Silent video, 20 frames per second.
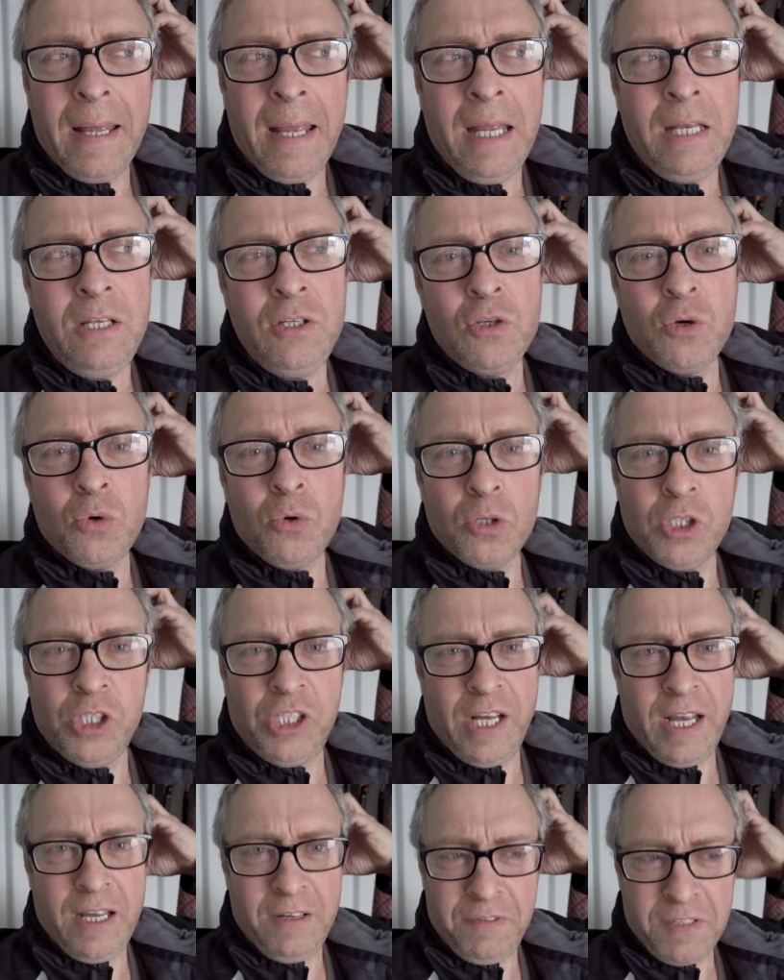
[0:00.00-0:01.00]
indoor
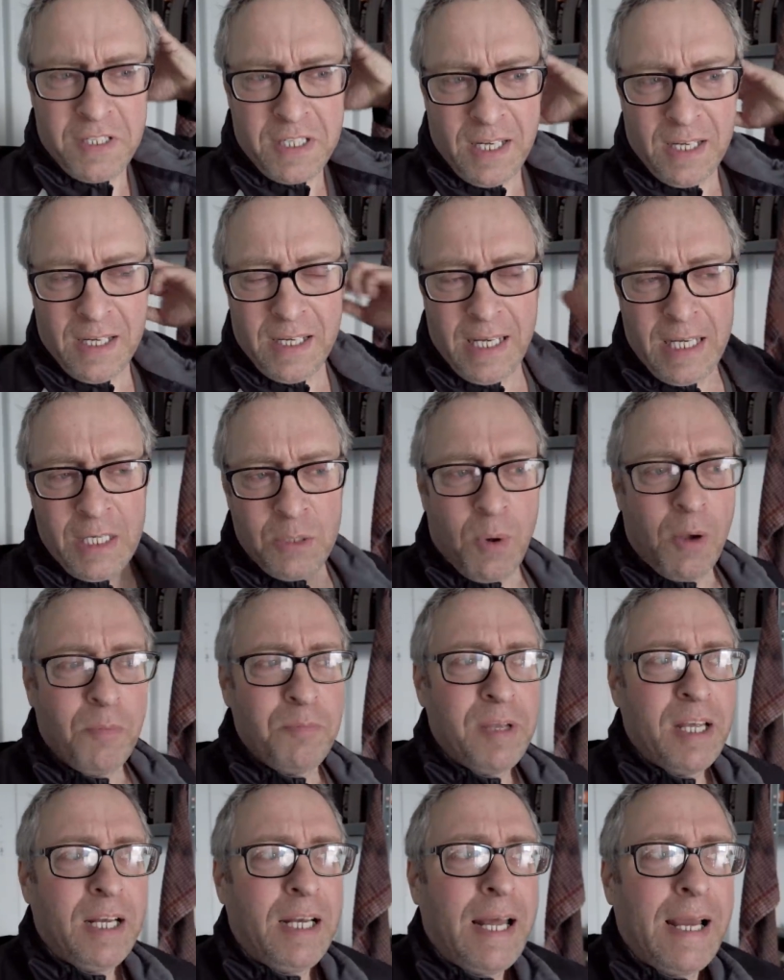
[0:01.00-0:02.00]
shared facilities
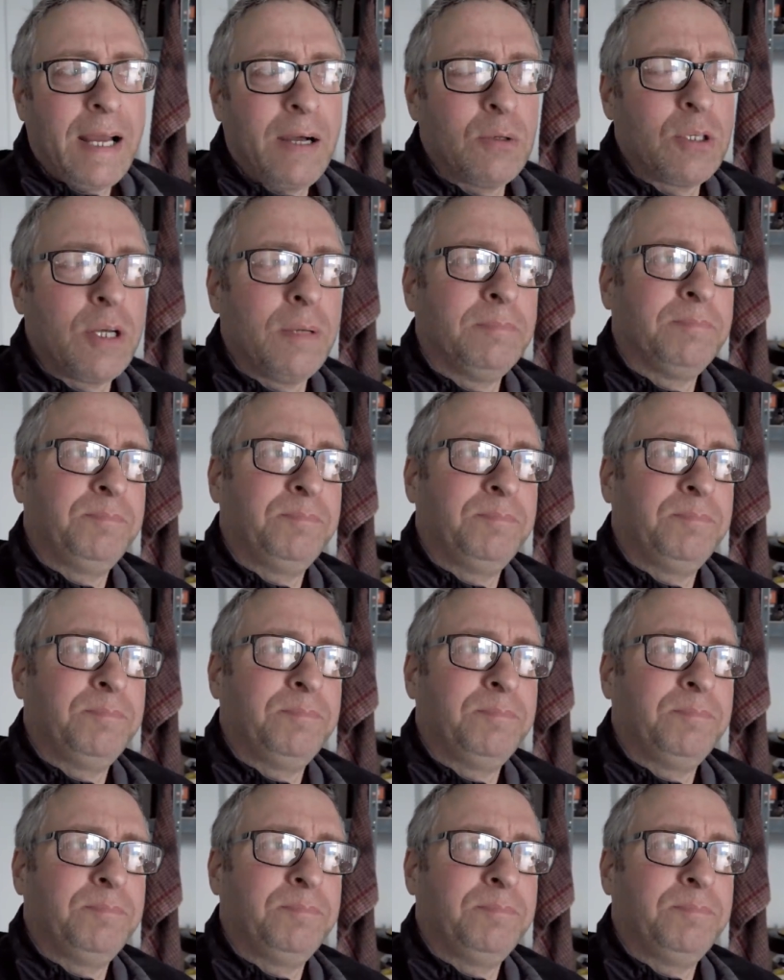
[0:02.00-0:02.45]
won't be allowed.